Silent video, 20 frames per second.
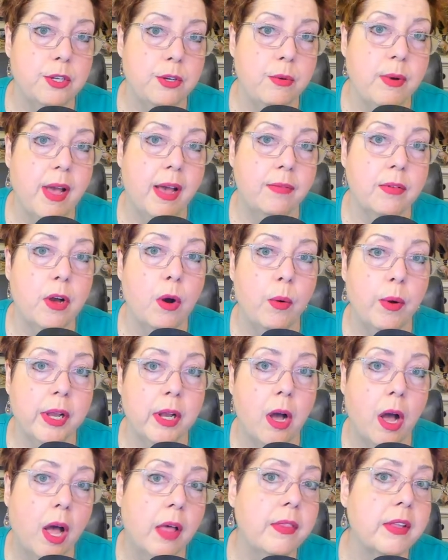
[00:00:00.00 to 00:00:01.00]
you have going
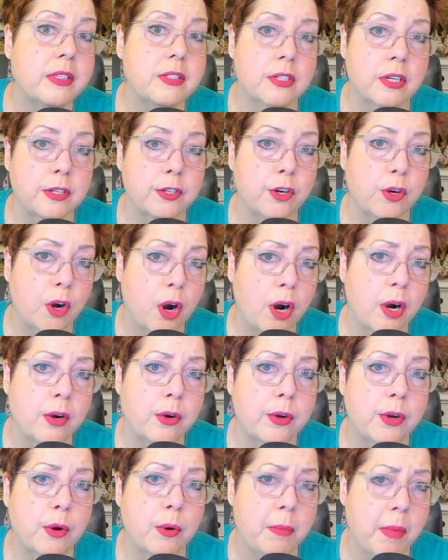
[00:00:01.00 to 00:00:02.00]
on that's on your heart
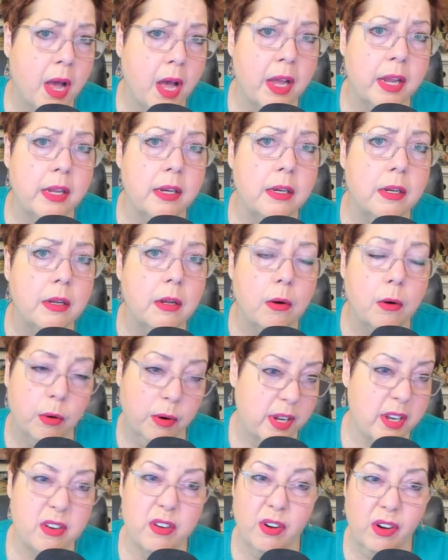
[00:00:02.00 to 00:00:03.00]
or your mind or
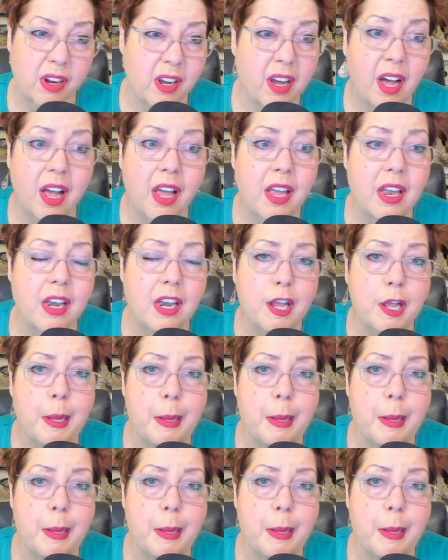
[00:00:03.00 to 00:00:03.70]
in your gut,